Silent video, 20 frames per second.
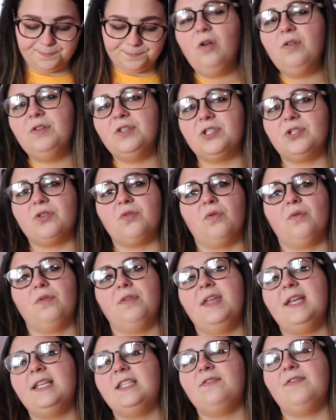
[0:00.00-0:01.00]
Also,
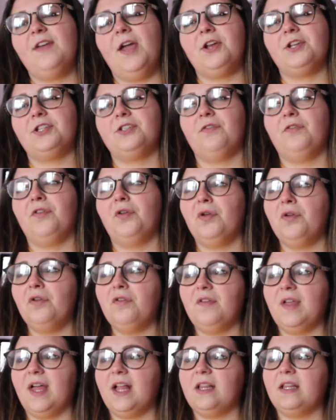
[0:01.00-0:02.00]
this version of
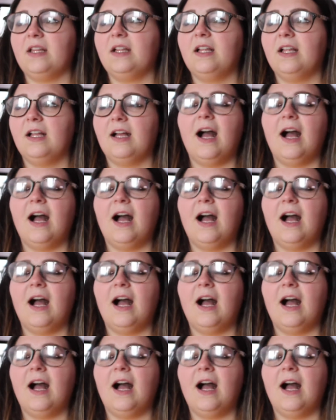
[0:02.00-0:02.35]
Whoville,